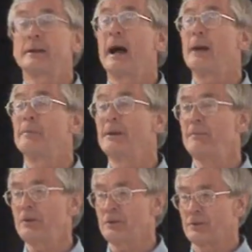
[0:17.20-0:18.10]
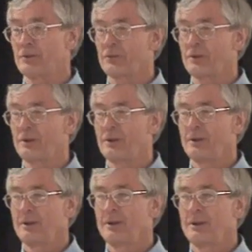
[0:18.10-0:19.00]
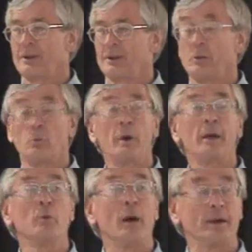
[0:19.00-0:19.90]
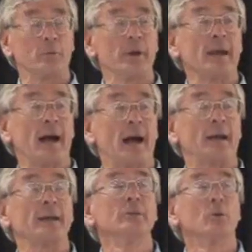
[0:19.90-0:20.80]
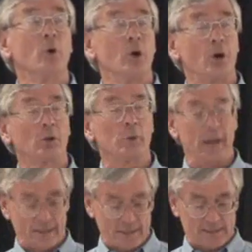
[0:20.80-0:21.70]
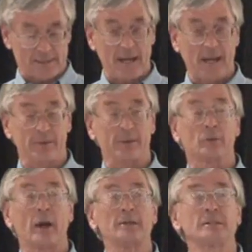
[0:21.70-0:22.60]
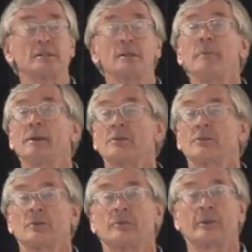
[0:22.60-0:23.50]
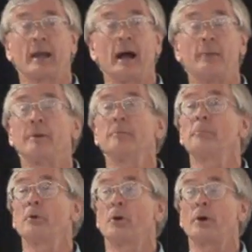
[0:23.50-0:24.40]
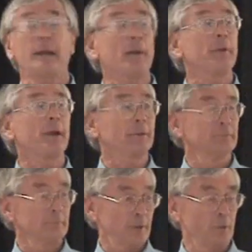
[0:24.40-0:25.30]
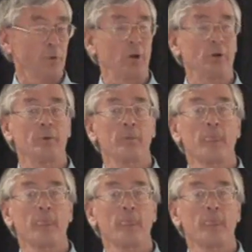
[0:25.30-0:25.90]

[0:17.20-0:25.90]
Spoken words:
carbon emissions. We are in the world, we understand, the greatest emitters of carbon per capita in the world.